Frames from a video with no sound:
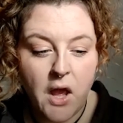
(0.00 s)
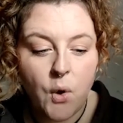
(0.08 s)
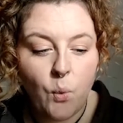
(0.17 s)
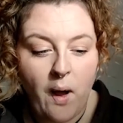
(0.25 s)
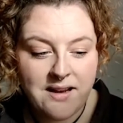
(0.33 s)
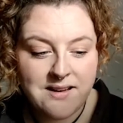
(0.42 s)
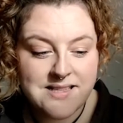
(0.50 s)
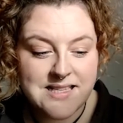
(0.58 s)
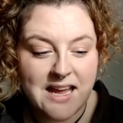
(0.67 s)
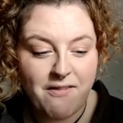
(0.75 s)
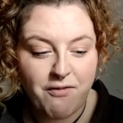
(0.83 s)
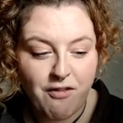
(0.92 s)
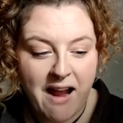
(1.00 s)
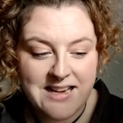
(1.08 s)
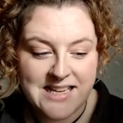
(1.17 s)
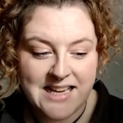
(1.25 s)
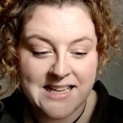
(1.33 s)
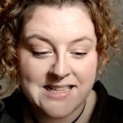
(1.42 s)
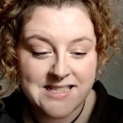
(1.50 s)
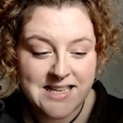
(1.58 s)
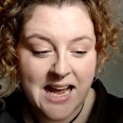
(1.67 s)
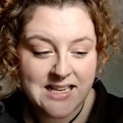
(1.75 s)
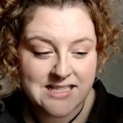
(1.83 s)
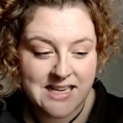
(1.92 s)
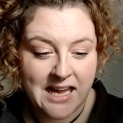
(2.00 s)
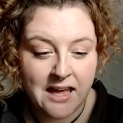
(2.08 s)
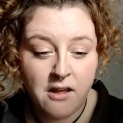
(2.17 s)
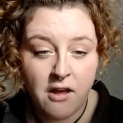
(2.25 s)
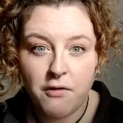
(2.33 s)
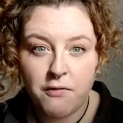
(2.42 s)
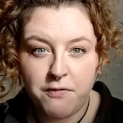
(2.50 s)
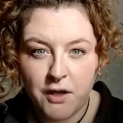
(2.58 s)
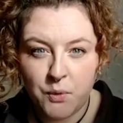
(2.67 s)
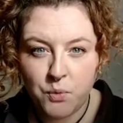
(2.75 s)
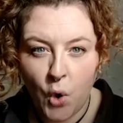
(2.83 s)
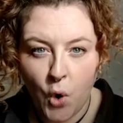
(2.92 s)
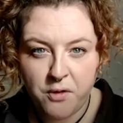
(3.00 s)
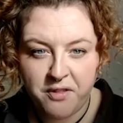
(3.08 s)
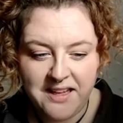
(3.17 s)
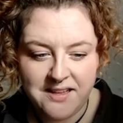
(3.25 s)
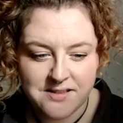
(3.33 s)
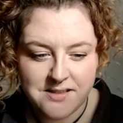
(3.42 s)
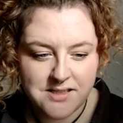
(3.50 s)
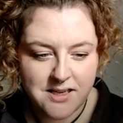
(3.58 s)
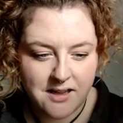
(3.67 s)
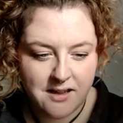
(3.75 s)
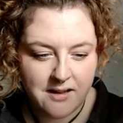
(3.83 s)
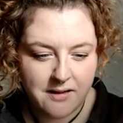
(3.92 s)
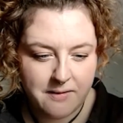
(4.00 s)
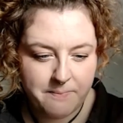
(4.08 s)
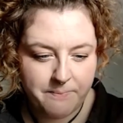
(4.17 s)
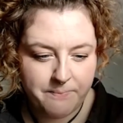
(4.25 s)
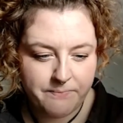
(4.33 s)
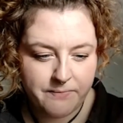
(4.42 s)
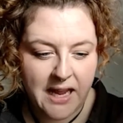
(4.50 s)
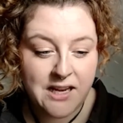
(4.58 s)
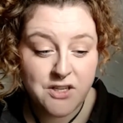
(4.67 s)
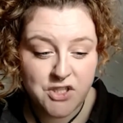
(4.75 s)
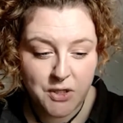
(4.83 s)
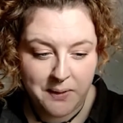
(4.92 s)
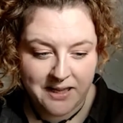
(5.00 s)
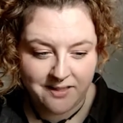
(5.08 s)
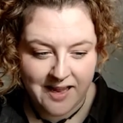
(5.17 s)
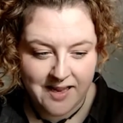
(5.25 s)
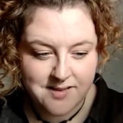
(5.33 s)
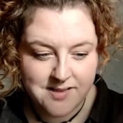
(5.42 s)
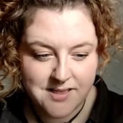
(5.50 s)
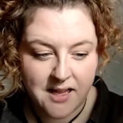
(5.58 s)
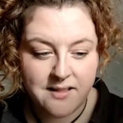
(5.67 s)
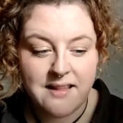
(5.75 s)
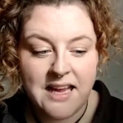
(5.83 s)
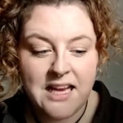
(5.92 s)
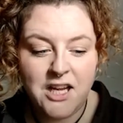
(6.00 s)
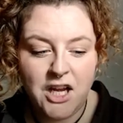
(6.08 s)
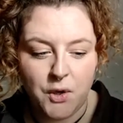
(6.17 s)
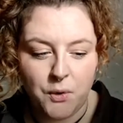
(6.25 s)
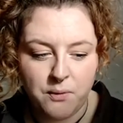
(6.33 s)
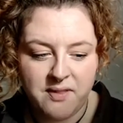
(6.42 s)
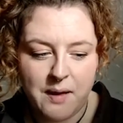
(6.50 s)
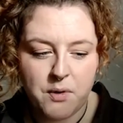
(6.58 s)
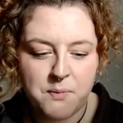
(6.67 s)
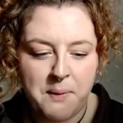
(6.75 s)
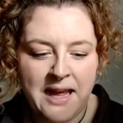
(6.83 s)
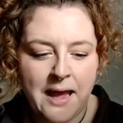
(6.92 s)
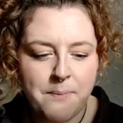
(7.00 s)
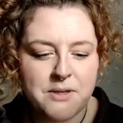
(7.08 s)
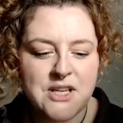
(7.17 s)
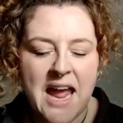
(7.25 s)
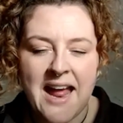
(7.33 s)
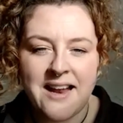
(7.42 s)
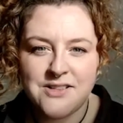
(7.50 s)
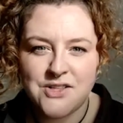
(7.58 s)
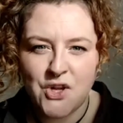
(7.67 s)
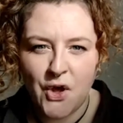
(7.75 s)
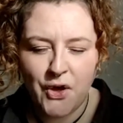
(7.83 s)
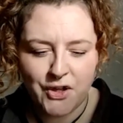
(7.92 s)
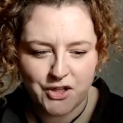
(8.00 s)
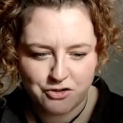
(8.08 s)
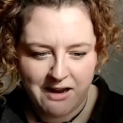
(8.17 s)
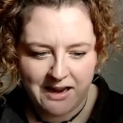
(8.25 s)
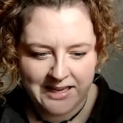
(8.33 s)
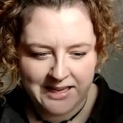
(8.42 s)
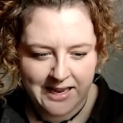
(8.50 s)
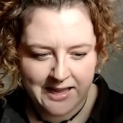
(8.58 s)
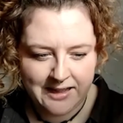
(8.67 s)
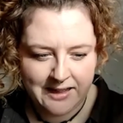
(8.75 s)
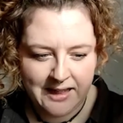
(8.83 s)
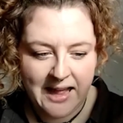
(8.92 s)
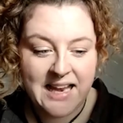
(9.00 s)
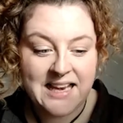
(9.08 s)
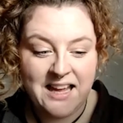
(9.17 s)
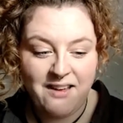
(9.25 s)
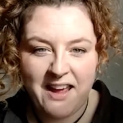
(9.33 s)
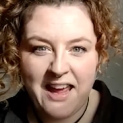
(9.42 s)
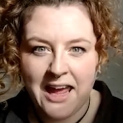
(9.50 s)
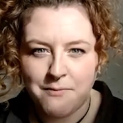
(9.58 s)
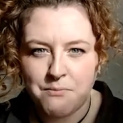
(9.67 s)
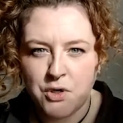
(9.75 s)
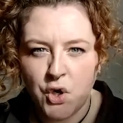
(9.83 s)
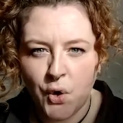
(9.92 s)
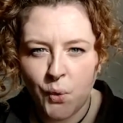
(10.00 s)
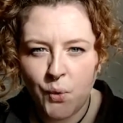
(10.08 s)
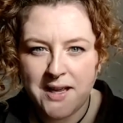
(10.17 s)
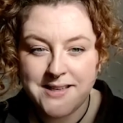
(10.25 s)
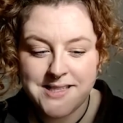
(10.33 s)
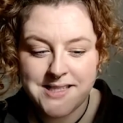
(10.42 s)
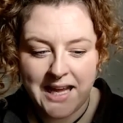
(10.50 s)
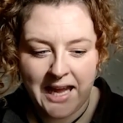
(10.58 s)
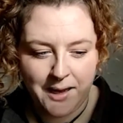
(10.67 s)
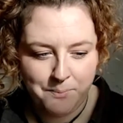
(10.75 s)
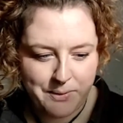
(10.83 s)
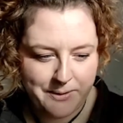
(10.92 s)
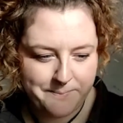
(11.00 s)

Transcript: Wednesday, Friday, and Saturday flew northeast. In doing this, they knew they would be able to encircle Dracula, leaving him no escape.